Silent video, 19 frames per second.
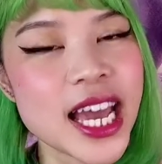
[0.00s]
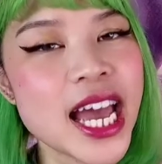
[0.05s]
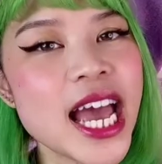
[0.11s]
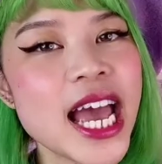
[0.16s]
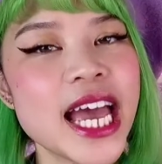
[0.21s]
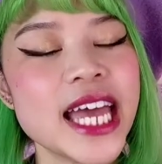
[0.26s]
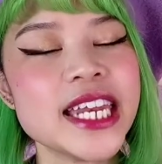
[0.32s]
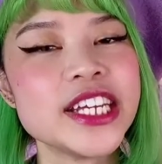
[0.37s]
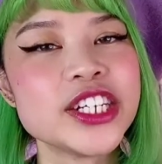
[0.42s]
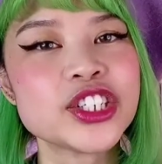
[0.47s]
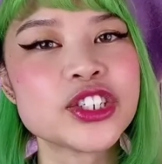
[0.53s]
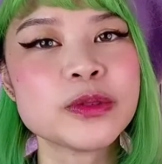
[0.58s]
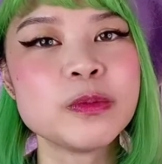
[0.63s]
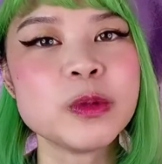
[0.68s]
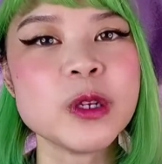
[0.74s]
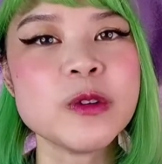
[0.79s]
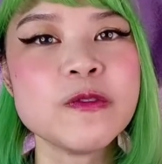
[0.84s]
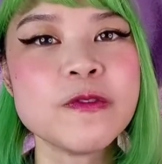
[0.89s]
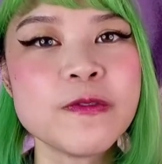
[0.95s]
and it should
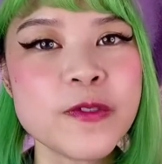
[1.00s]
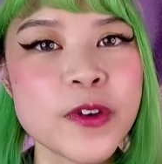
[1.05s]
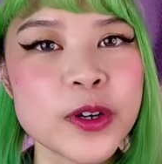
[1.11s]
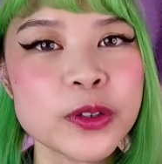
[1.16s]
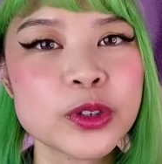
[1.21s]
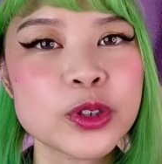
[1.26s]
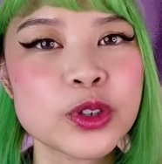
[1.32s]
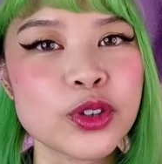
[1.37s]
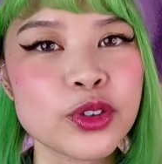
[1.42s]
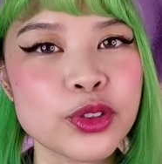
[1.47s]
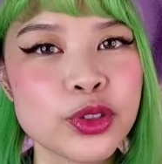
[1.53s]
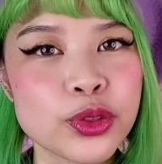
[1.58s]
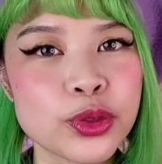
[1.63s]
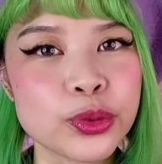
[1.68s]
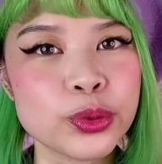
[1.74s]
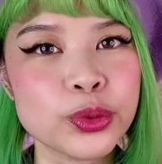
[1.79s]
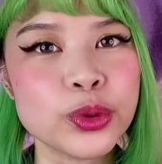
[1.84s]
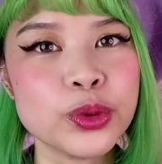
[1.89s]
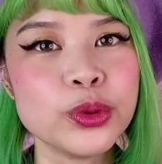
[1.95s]
be filtered
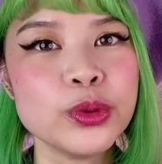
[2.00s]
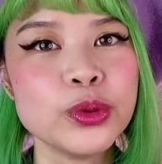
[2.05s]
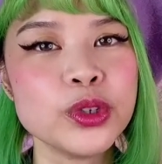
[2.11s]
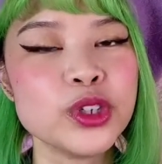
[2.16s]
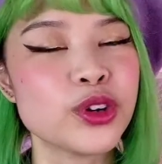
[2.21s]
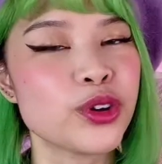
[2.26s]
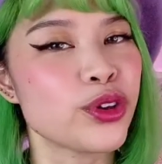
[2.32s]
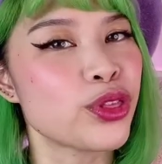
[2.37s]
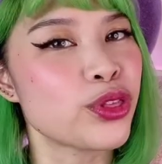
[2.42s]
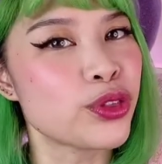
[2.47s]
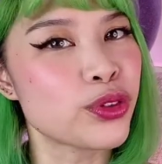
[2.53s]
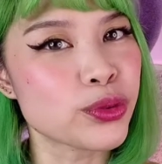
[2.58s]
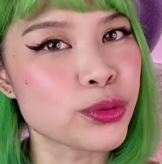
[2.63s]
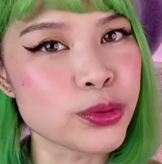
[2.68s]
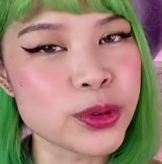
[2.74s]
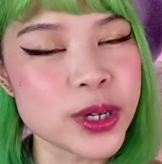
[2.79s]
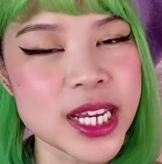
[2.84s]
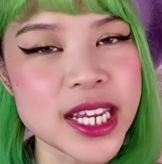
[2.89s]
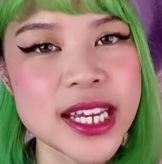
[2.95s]
through your
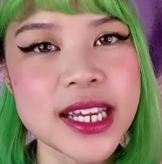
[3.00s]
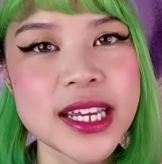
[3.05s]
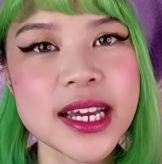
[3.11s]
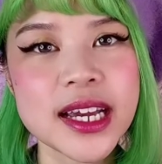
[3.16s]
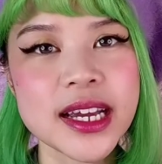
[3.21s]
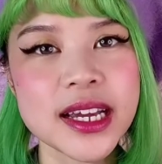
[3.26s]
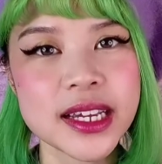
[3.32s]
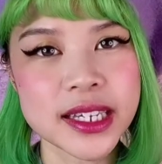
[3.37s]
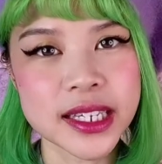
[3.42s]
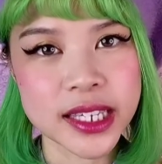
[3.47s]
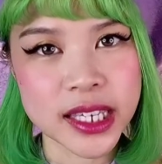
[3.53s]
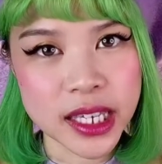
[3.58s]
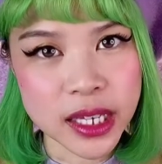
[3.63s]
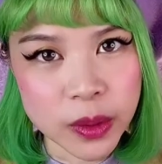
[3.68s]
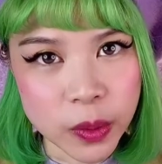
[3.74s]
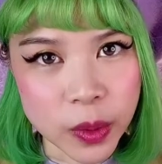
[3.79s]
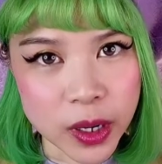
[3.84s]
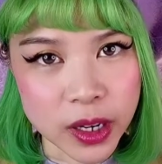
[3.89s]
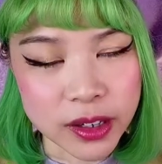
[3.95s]
3
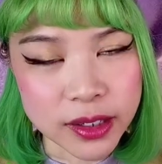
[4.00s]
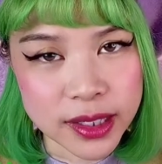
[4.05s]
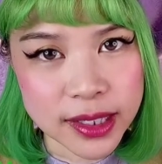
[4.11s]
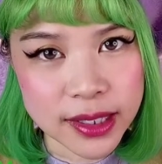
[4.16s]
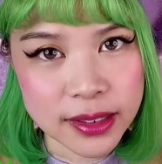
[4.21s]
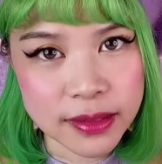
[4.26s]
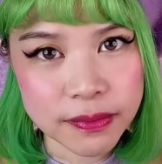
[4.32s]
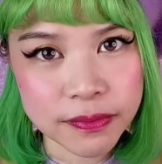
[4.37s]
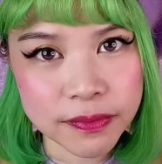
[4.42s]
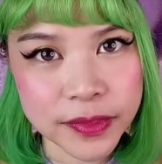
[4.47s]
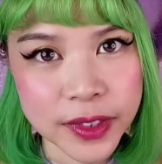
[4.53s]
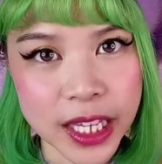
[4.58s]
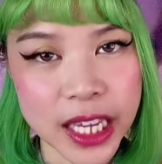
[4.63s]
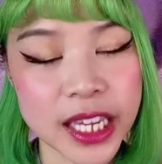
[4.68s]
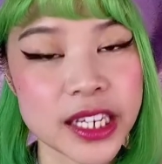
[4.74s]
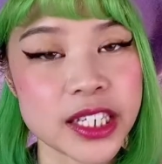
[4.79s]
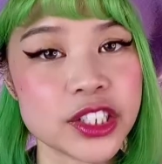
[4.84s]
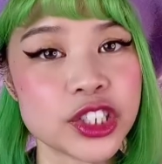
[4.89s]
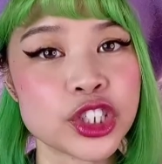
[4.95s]
keywords,
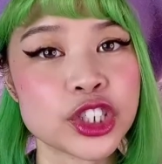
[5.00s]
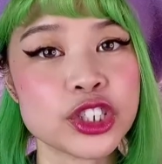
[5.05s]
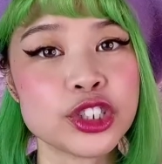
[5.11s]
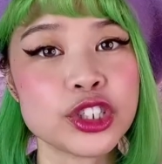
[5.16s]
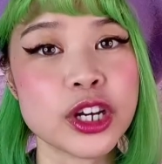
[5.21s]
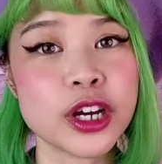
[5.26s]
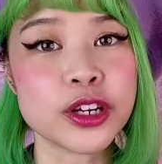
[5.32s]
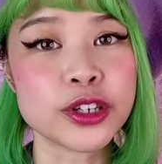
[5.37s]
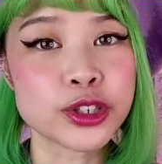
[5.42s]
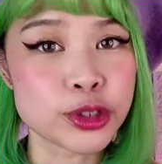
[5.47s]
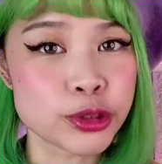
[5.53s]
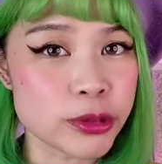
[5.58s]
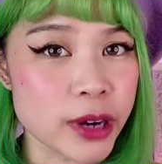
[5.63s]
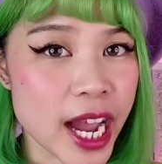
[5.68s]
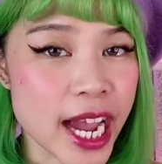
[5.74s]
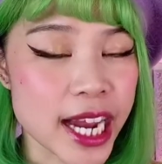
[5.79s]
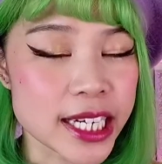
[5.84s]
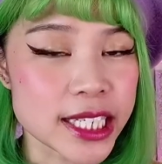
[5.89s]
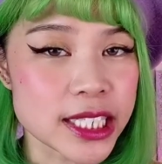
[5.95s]
and it should
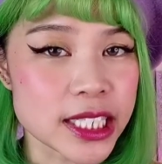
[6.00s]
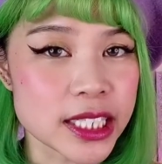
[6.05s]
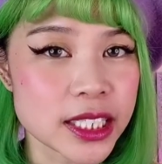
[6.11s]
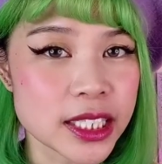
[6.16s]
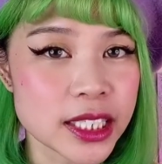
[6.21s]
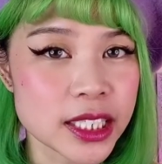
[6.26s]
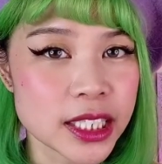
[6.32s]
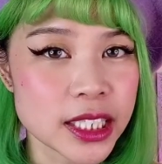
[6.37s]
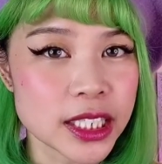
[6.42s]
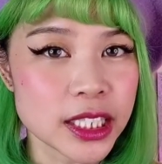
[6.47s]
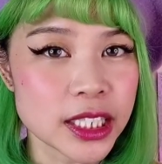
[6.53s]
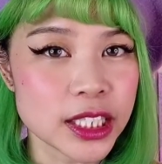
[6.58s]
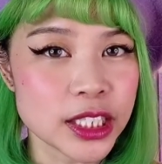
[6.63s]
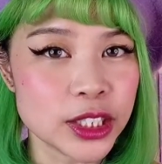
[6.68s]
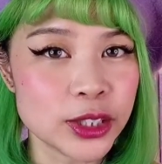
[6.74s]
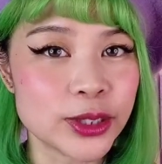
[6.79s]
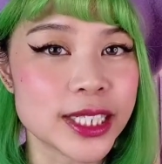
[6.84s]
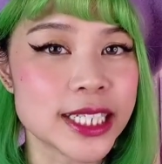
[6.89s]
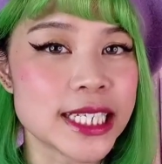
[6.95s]
attract
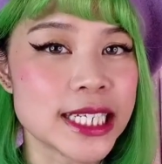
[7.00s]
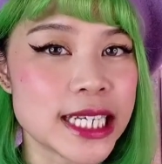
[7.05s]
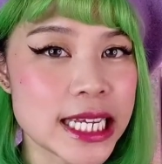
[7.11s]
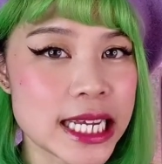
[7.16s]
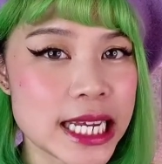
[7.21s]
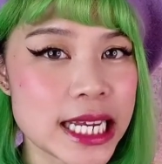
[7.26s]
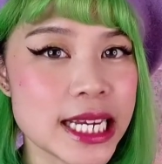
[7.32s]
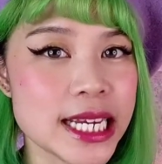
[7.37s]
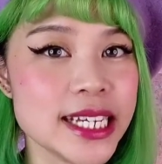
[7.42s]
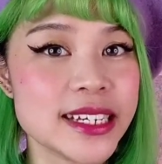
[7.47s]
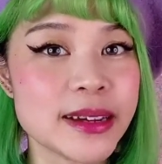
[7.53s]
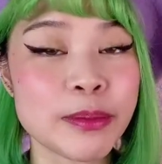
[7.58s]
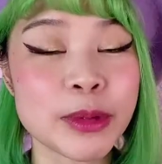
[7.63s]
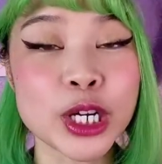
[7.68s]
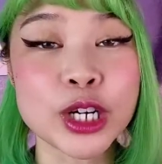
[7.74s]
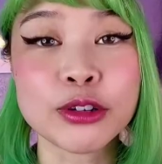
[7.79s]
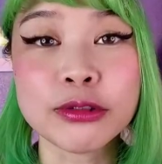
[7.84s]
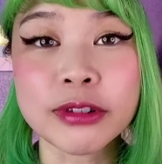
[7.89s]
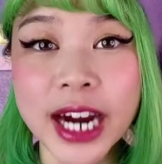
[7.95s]
your key
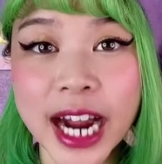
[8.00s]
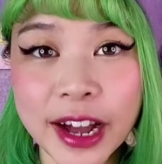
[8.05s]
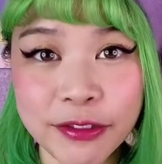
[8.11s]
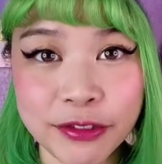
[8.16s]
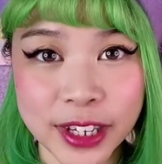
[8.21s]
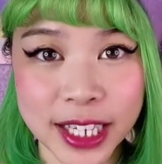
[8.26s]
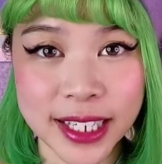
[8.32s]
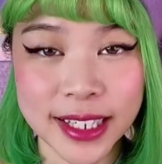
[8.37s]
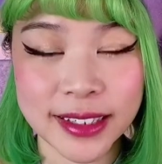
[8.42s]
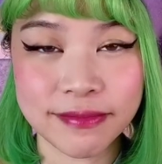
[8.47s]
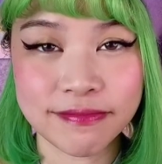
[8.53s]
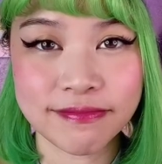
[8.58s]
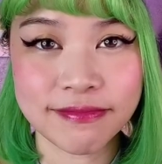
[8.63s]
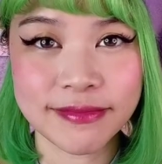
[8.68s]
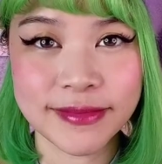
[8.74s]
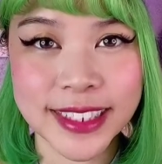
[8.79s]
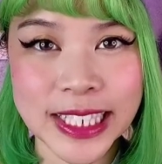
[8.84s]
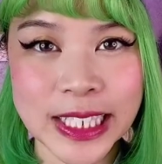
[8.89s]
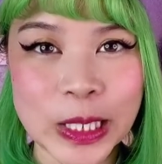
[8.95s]
demographic.
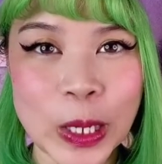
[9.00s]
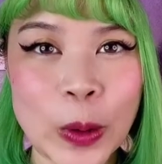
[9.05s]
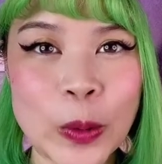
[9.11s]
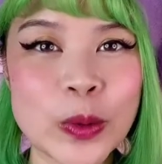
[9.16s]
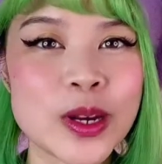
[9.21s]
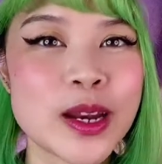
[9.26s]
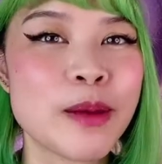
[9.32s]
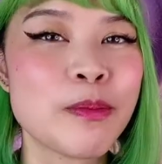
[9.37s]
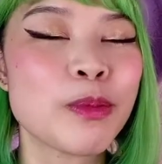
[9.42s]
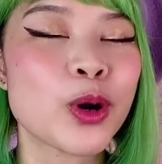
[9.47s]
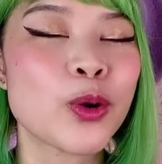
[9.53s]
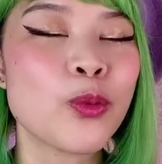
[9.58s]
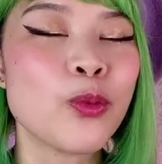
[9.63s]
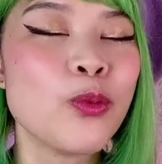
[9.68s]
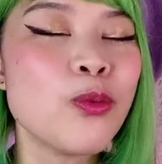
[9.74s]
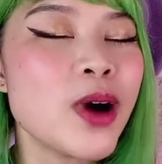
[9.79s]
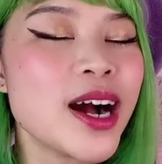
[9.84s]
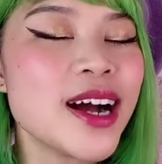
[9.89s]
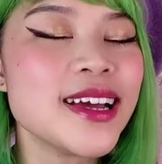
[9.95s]
So number
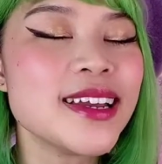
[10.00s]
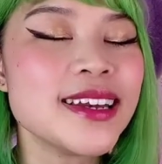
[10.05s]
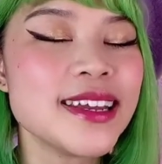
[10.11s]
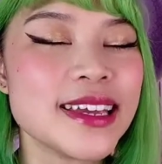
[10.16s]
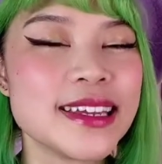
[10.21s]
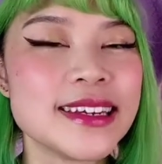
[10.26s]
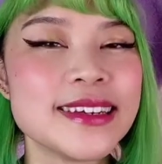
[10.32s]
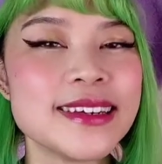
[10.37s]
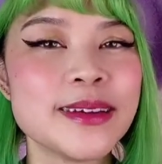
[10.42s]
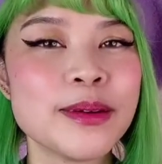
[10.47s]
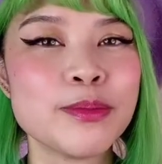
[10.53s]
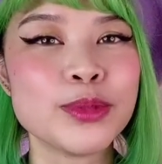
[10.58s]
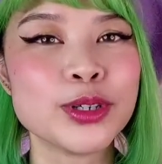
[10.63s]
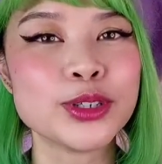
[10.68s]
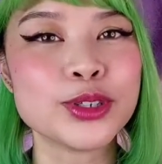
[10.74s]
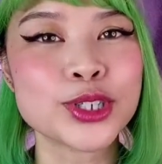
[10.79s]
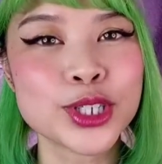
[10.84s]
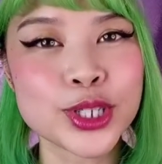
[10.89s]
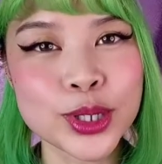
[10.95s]
1 and number
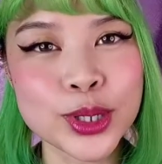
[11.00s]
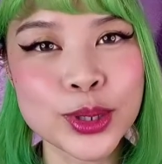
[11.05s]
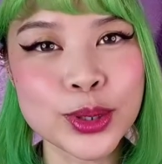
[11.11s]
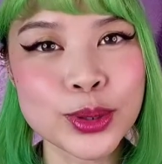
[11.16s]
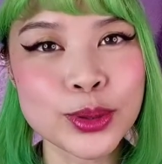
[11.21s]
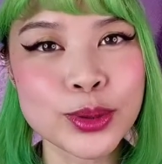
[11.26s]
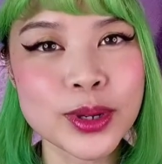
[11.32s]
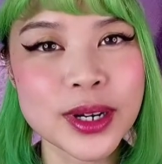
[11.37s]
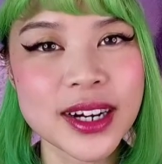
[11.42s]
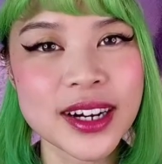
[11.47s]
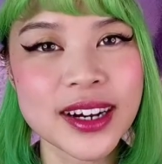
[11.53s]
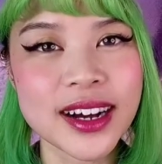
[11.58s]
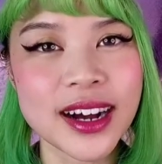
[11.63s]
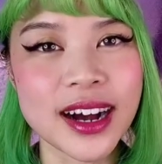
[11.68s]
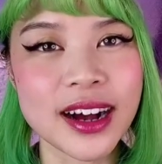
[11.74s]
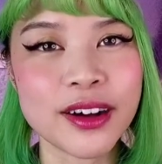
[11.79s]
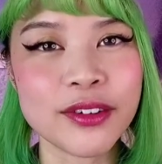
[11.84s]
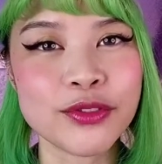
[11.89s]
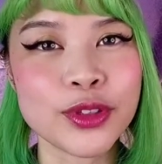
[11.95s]
2
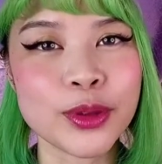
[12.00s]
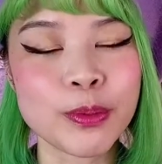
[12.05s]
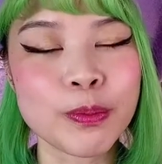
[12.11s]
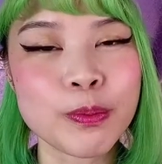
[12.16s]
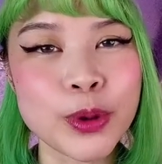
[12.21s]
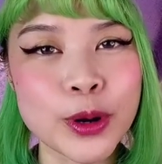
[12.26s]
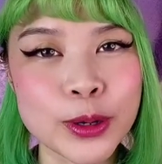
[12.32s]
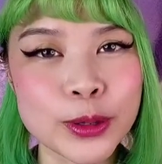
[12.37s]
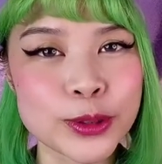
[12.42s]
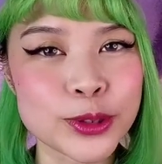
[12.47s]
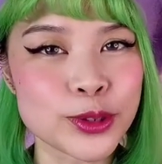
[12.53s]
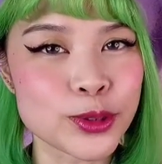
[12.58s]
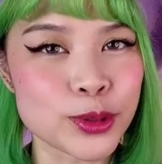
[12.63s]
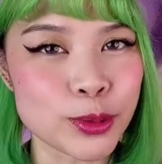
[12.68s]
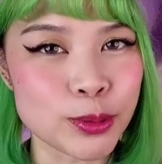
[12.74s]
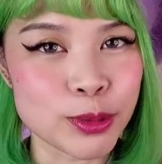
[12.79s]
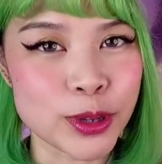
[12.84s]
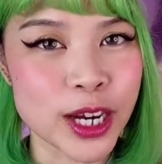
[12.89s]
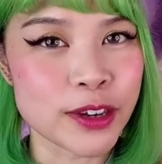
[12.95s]
of the personal
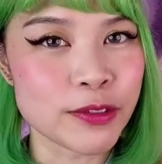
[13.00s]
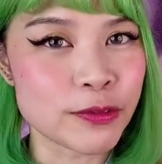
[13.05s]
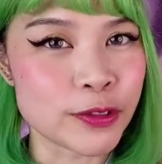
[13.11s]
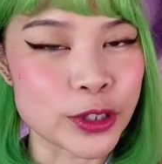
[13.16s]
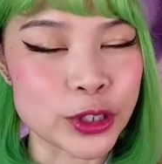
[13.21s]
brand for